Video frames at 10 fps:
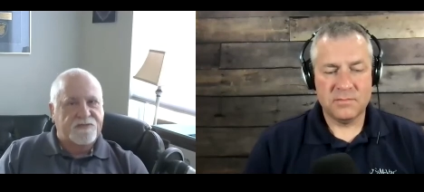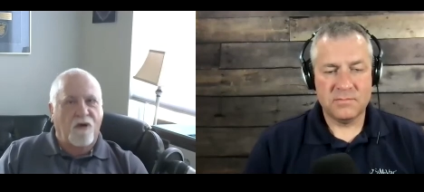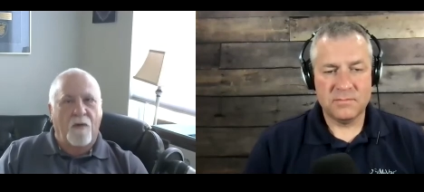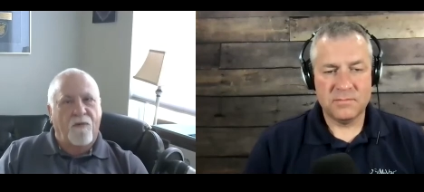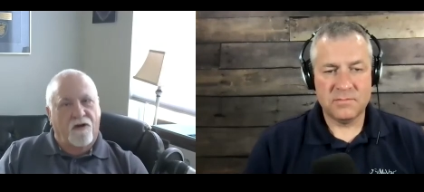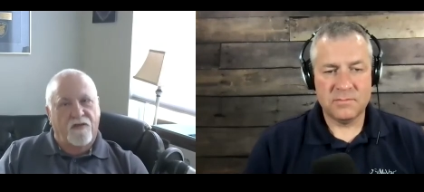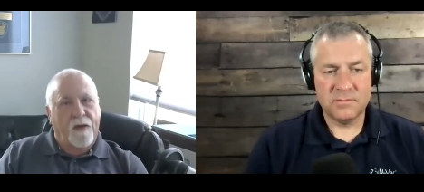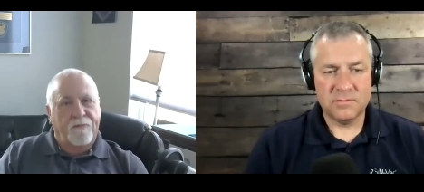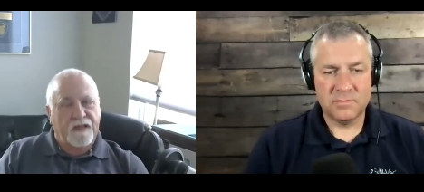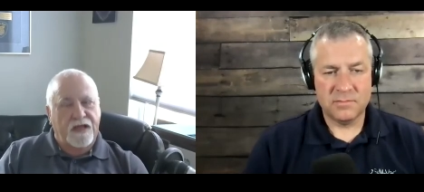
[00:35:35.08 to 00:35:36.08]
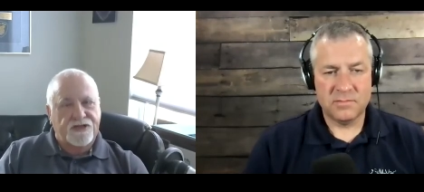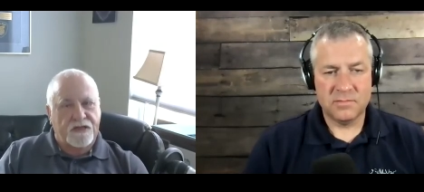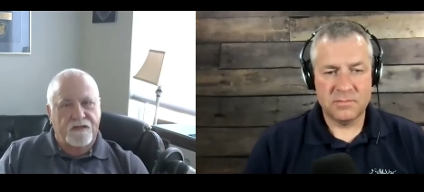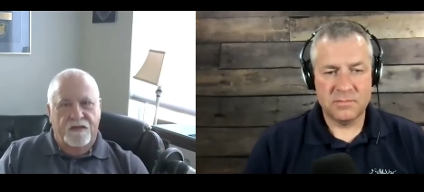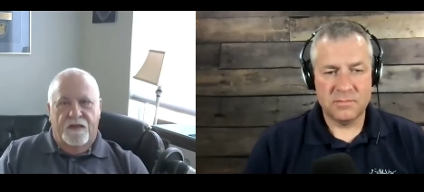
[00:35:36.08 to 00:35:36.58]
Speaker 1: small part of the
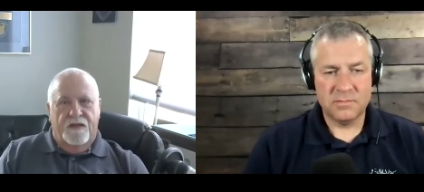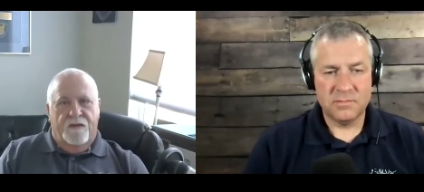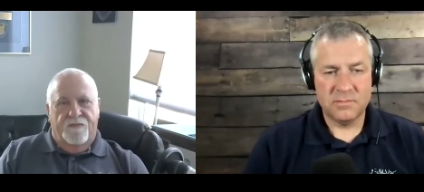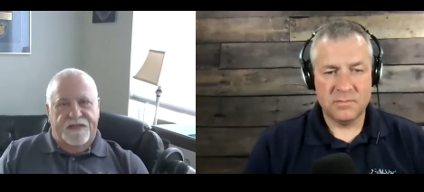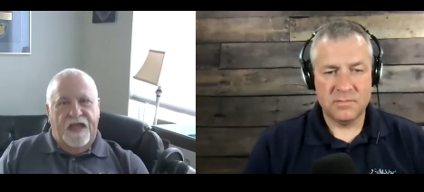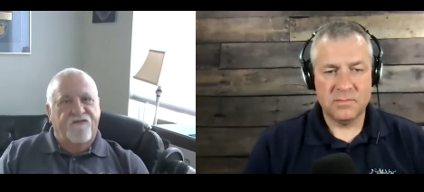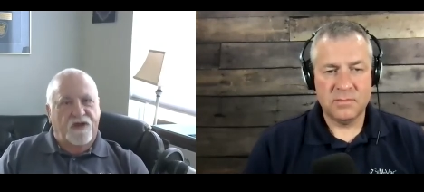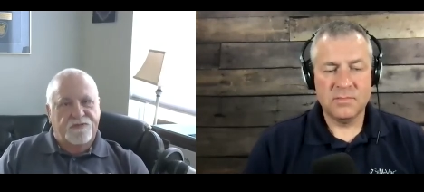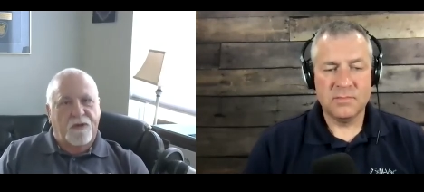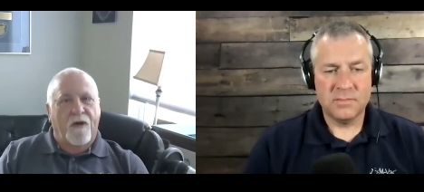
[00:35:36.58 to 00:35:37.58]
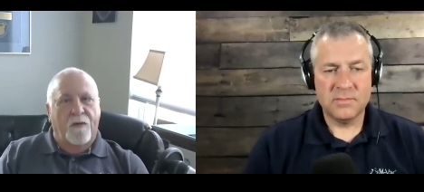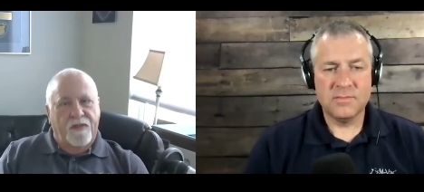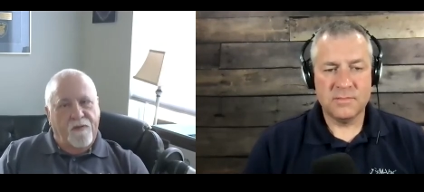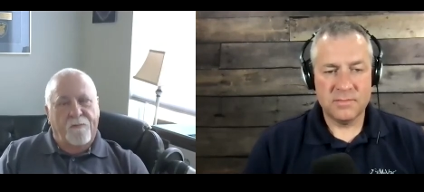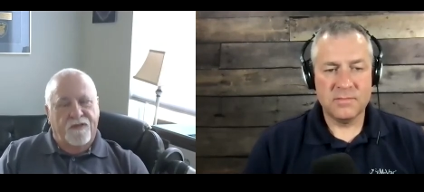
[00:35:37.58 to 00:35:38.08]
population, but that very small part
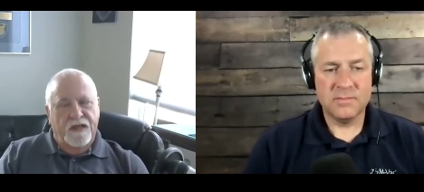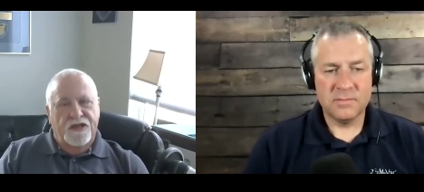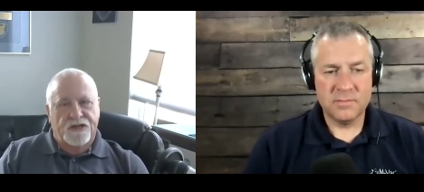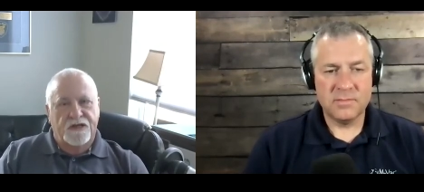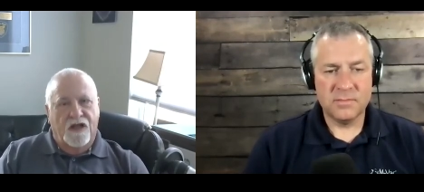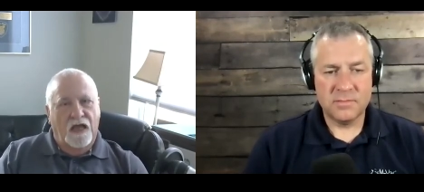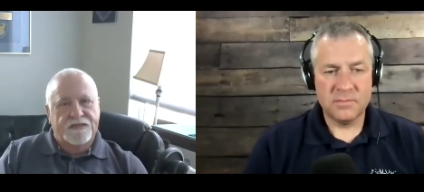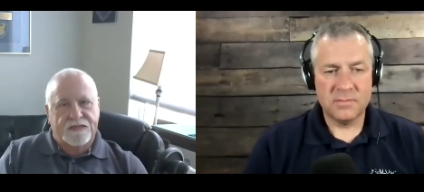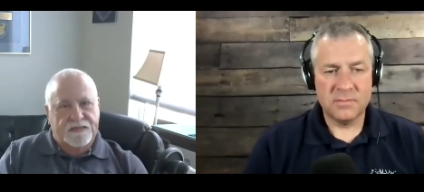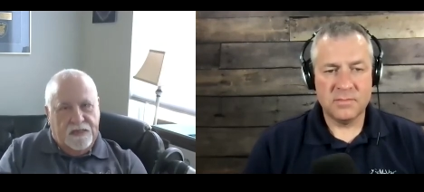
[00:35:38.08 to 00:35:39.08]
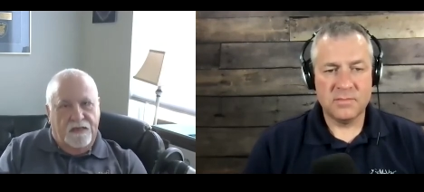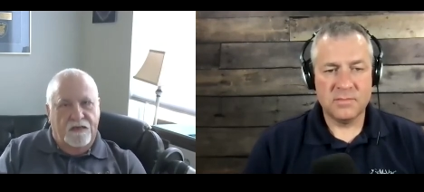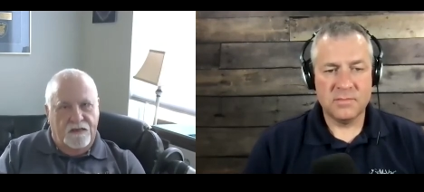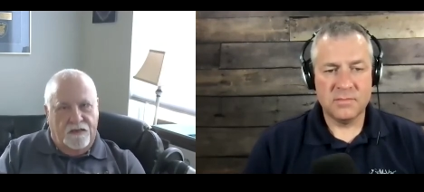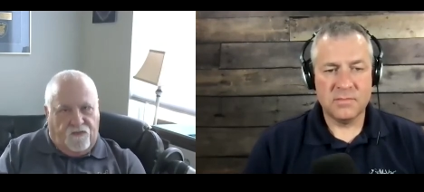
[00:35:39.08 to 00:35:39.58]
of the population causes
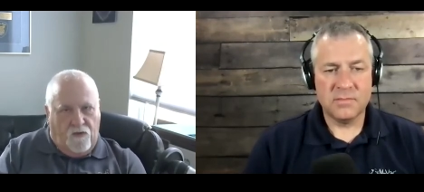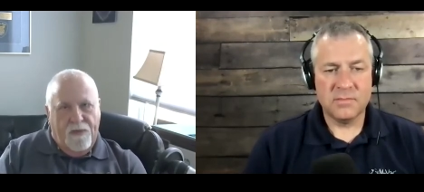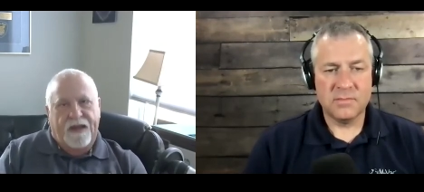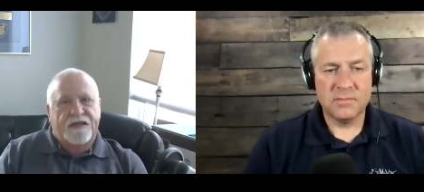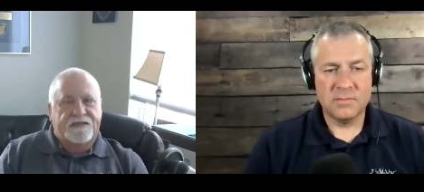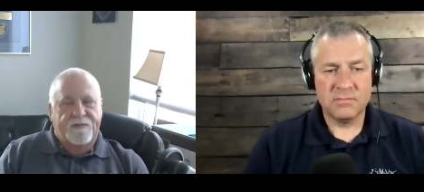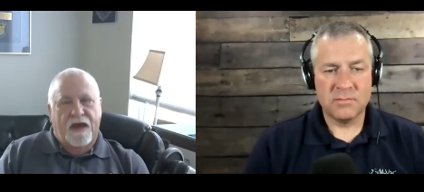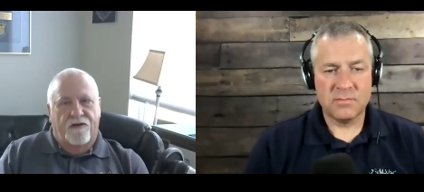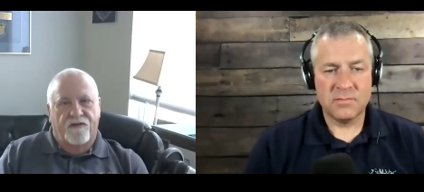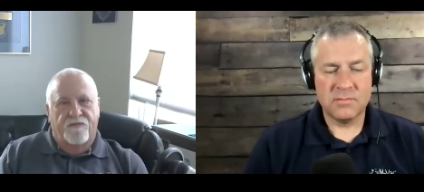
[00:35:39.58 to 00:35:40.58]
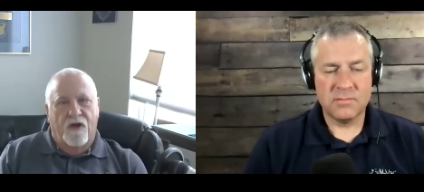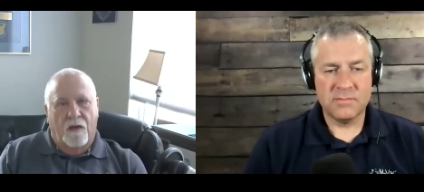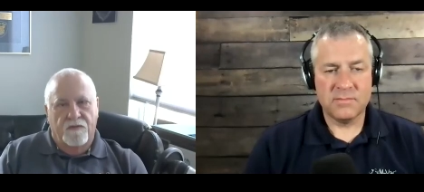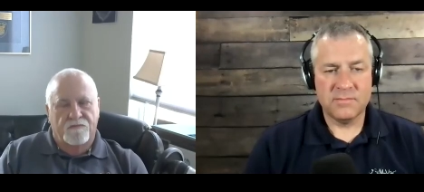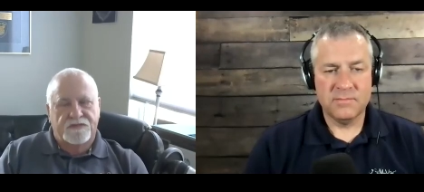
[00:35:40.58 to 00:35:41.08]
a tremendous
Speaker 2: amount
Speaker 1: of the
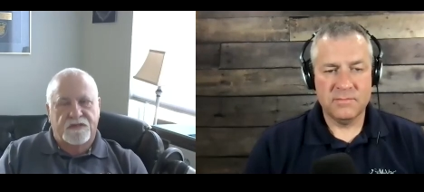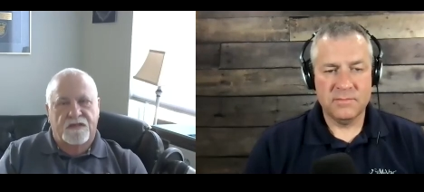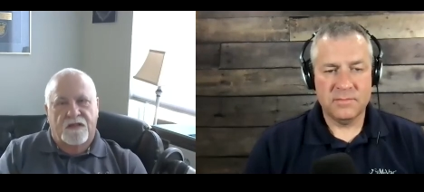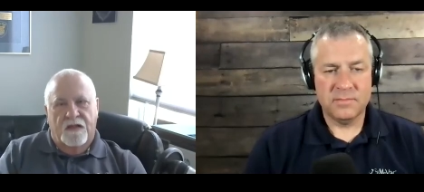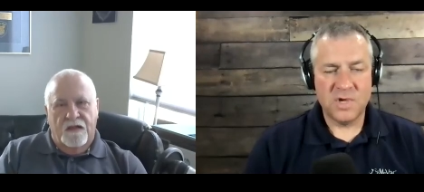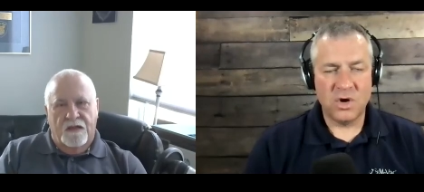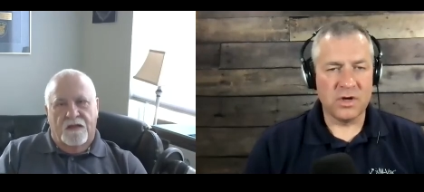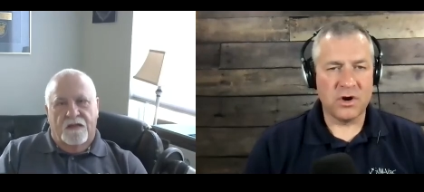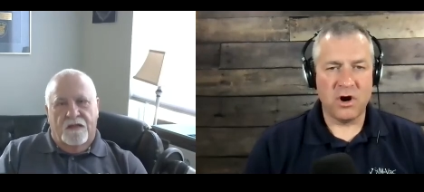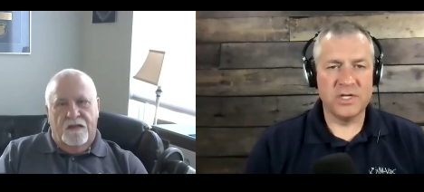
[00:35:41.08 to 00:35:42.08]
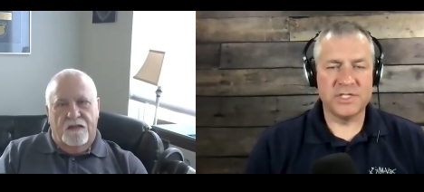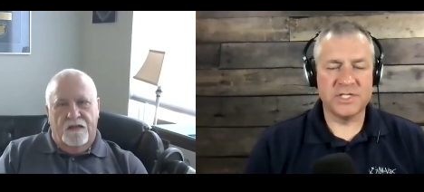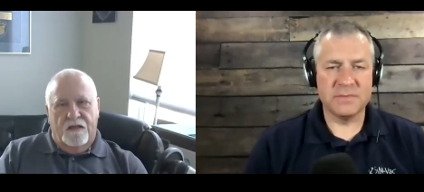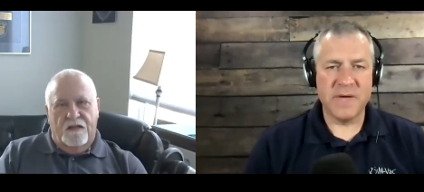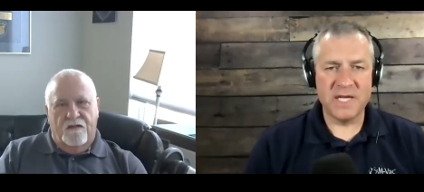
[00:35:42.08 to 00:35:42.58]
problems.
Speaker 2: Oh, the carnage
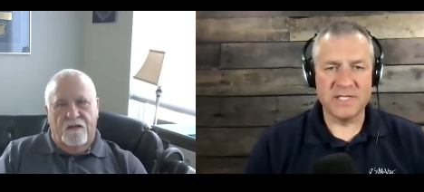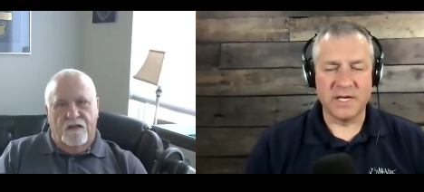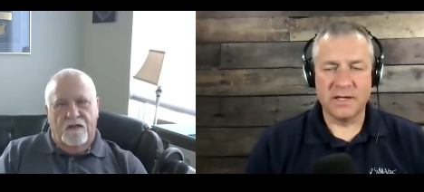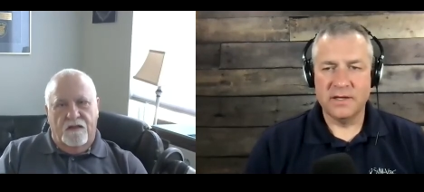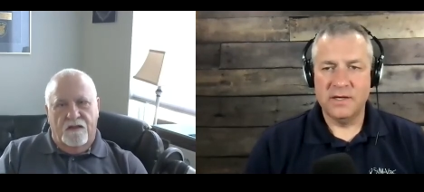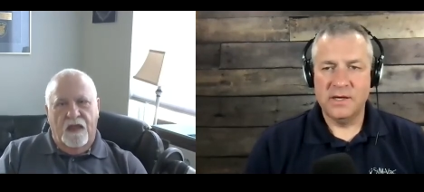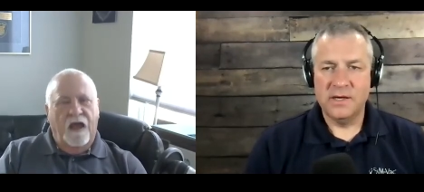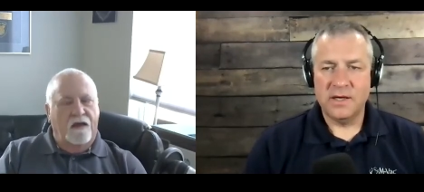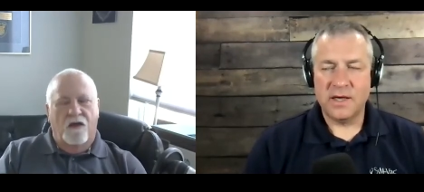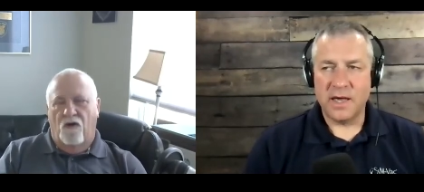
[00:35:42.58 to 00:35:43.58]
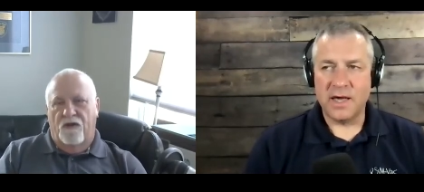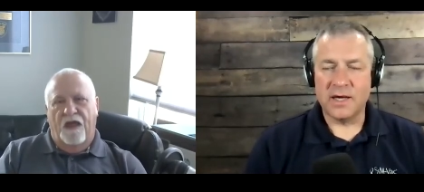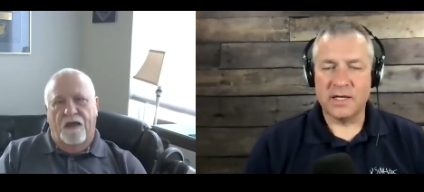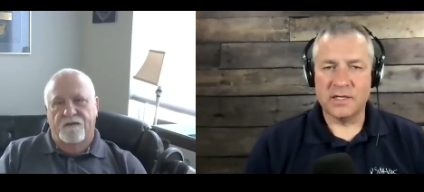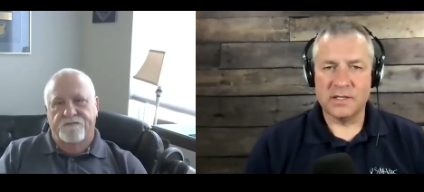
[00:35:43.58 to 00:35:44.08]
is amazing. Yeah. Oh,
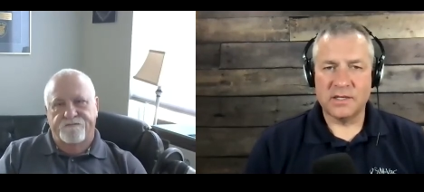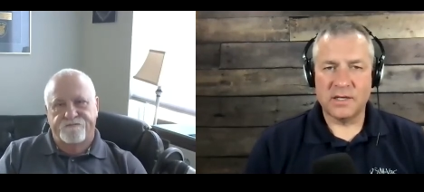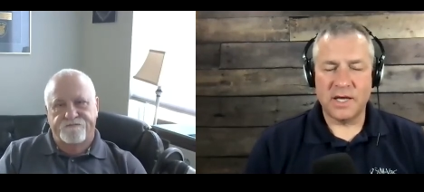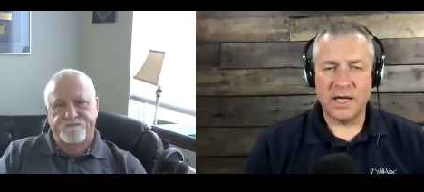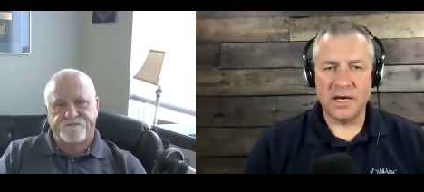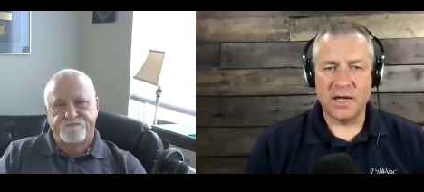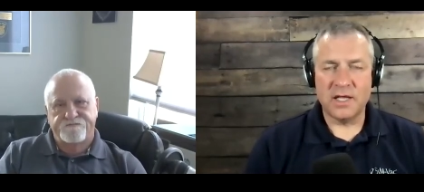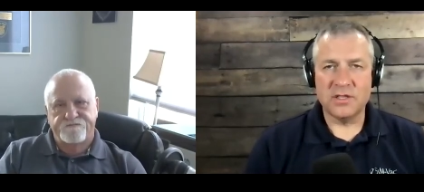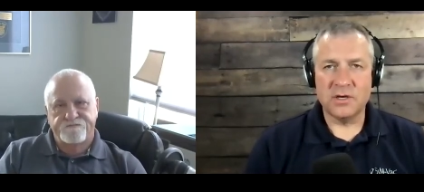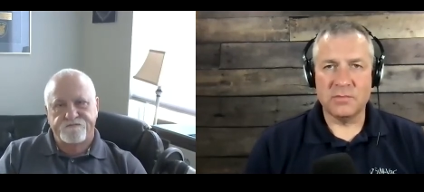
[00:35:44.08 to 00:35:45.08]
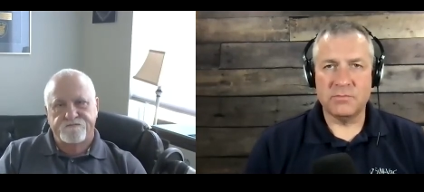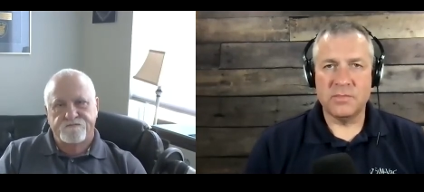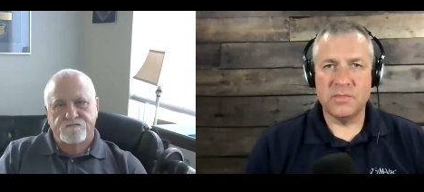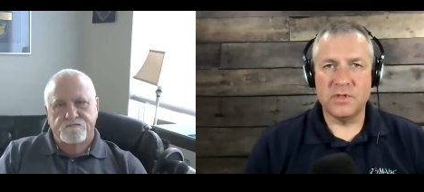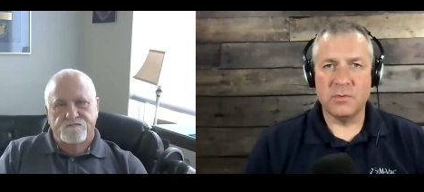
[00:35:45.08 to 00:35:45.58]
and, yeah. And, and the,
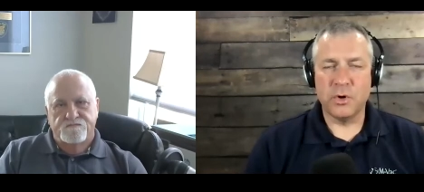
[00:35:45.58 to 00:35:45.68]
the